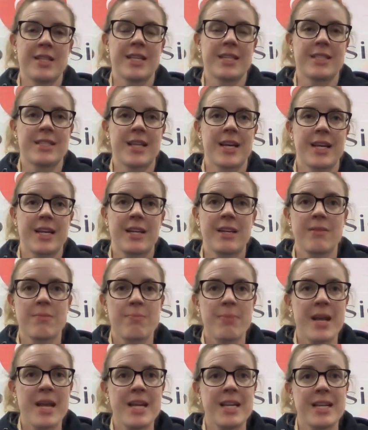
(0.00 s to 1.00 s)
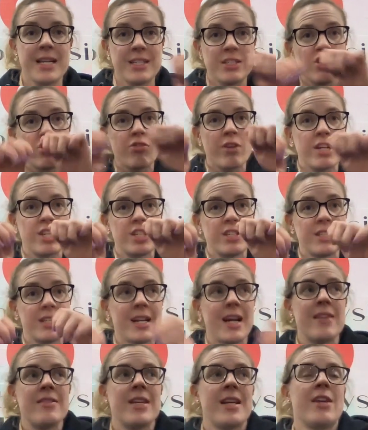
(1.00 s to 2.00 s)
That's like peak, it stretches it
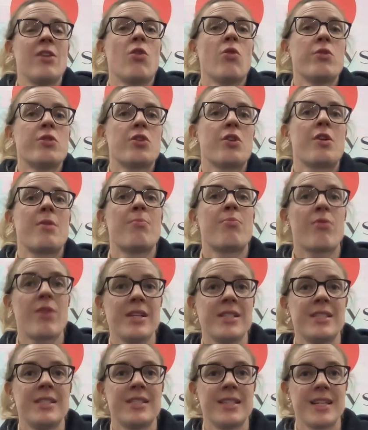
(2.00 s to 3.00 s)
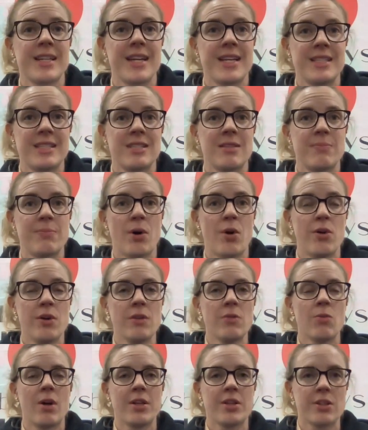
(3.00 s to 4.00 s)
and then it also compresses it against the
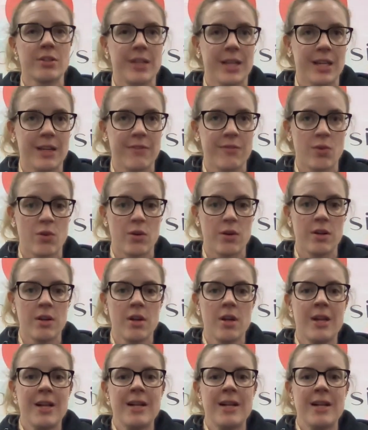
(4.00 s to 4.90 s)
bone while you're leaning forward.